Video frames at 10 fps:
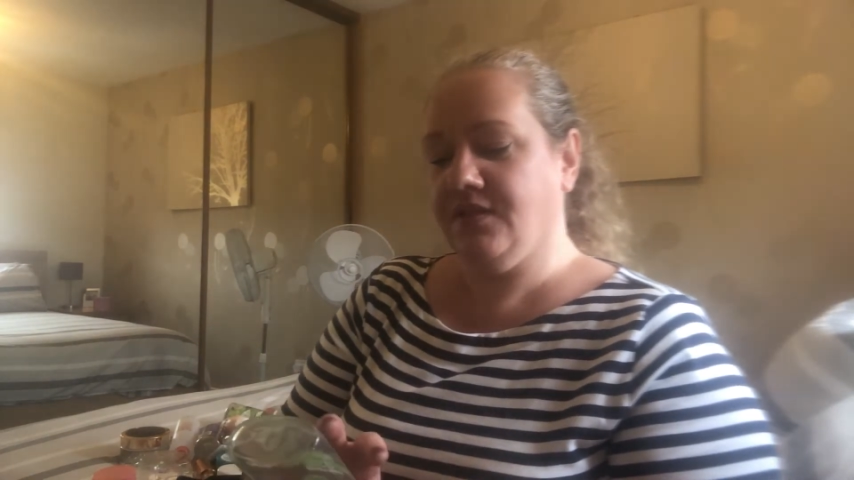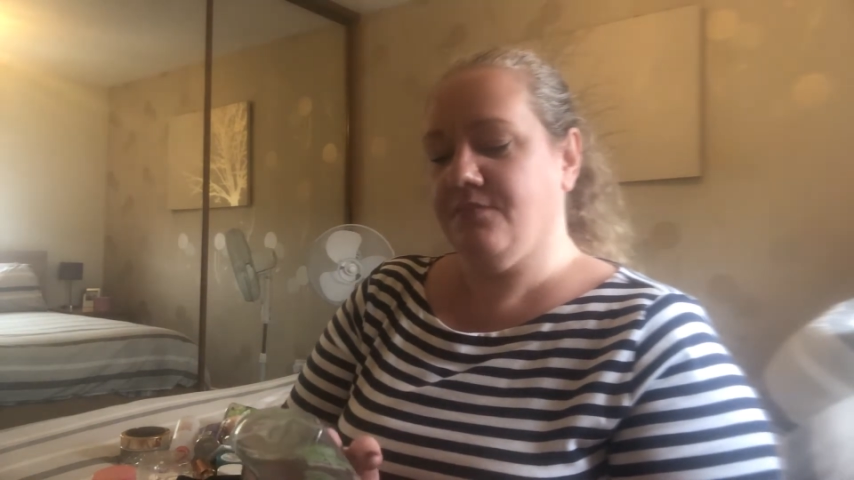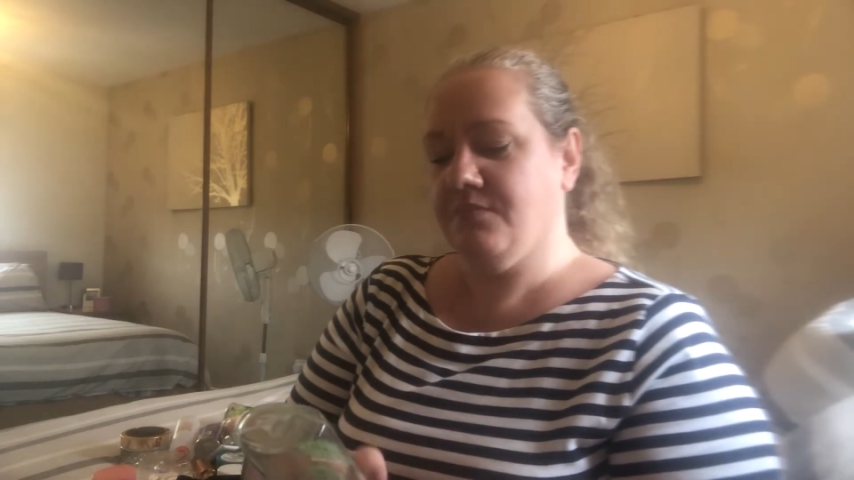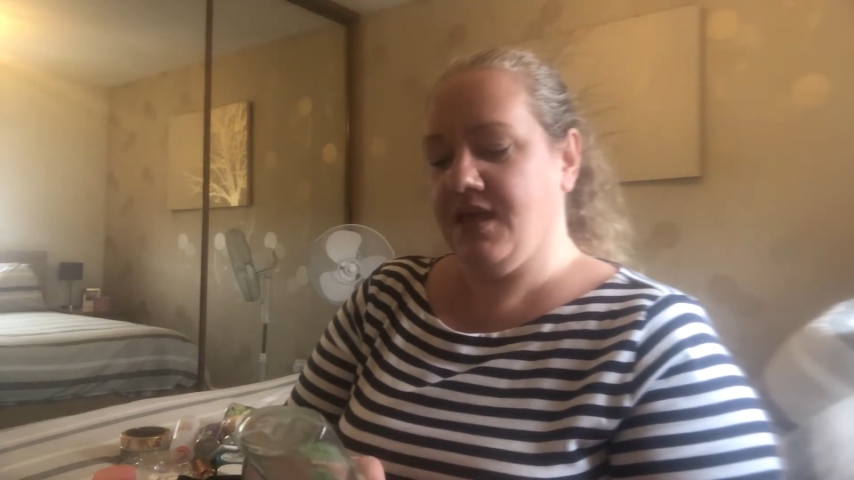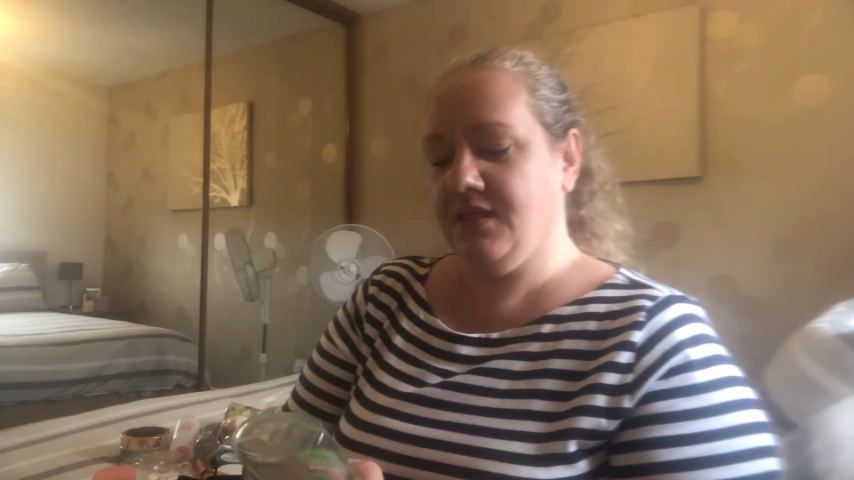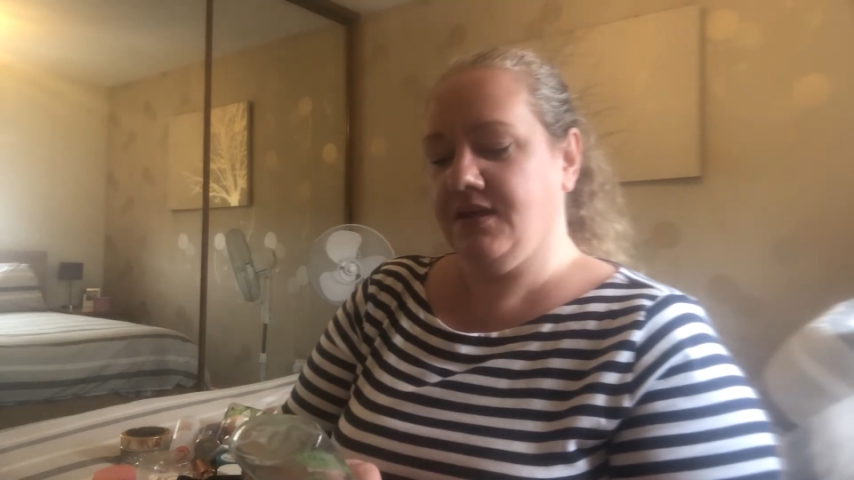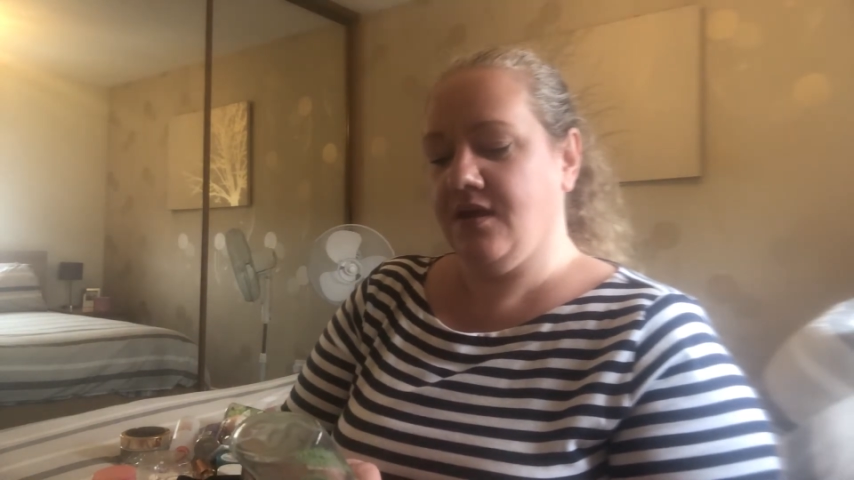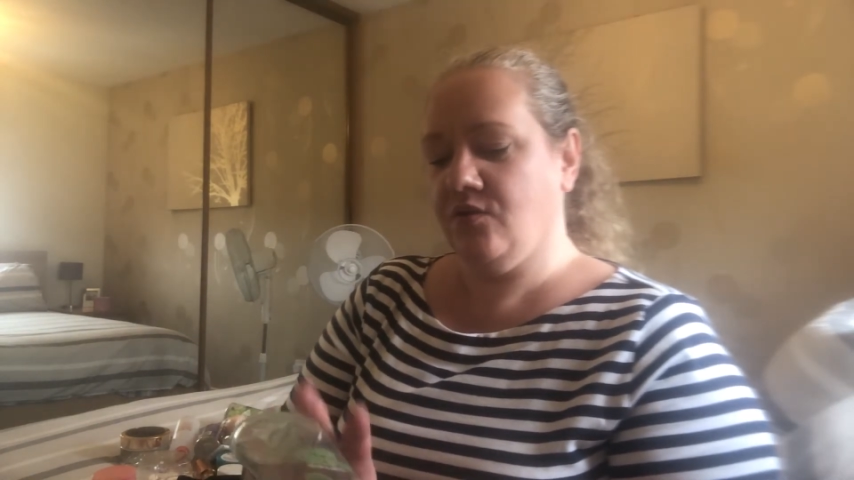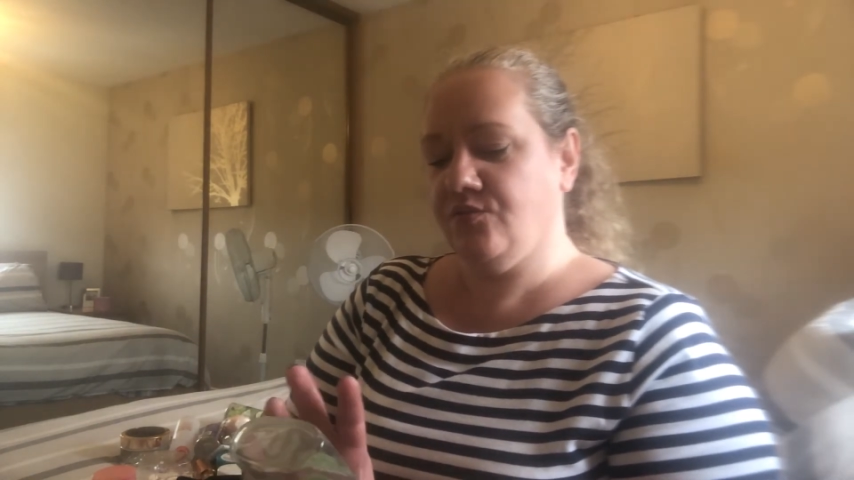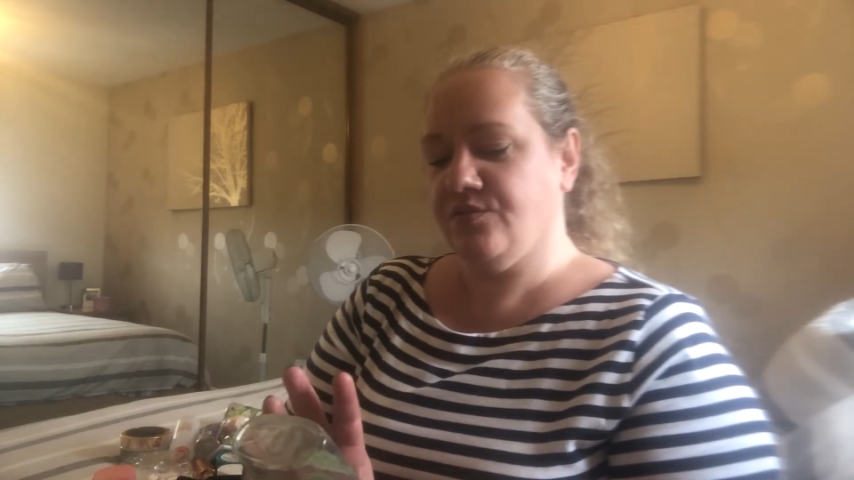and melon,
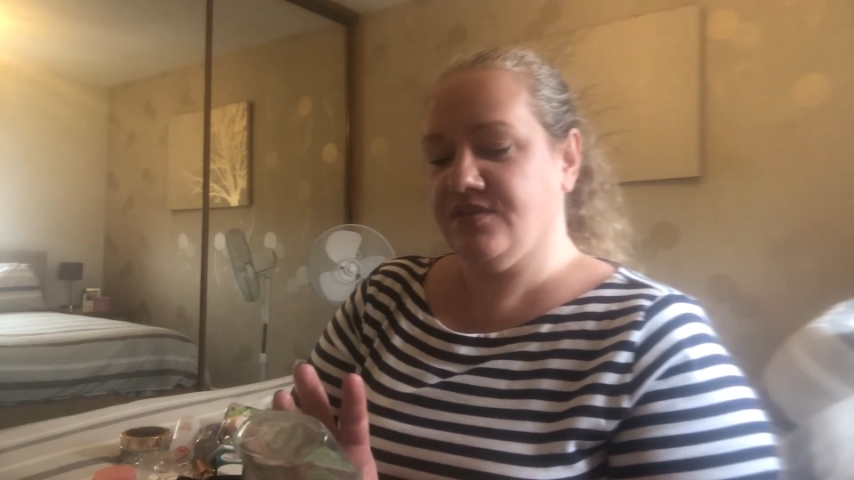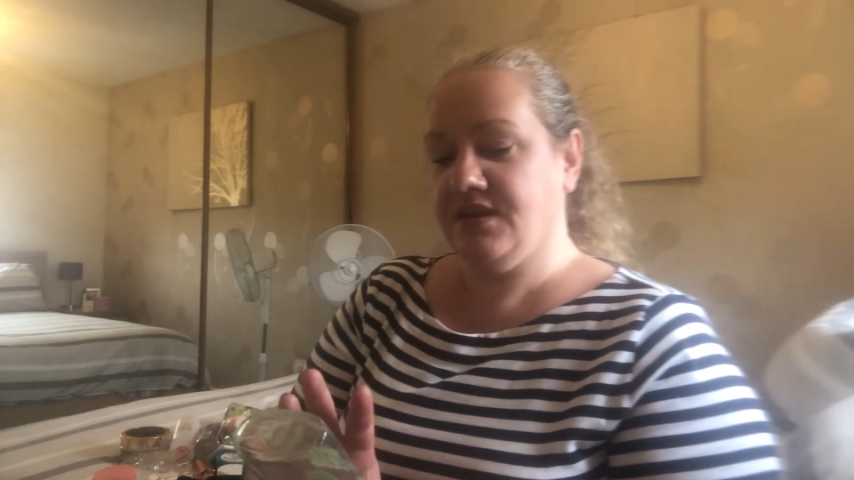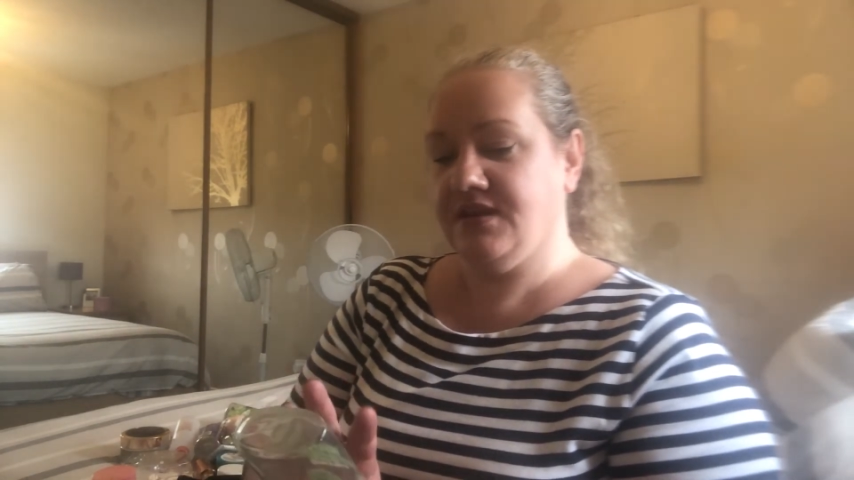100%